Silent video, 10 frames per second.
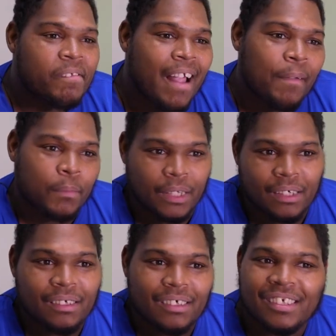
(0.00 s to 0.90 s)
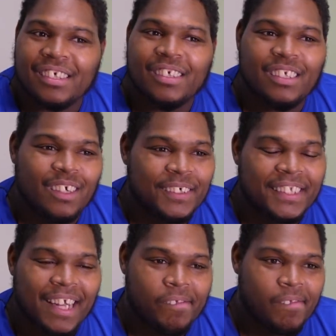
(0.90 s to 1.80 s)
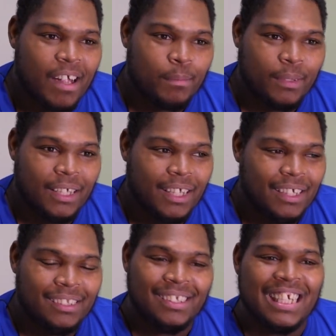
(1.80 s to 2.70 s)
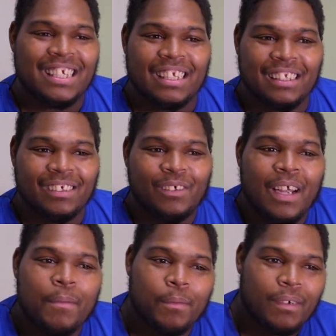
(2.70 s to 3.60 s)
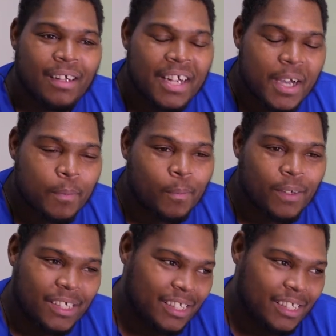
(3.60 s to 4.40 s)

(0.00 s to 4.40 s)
family. You know, you know, it's like family teaching. help help one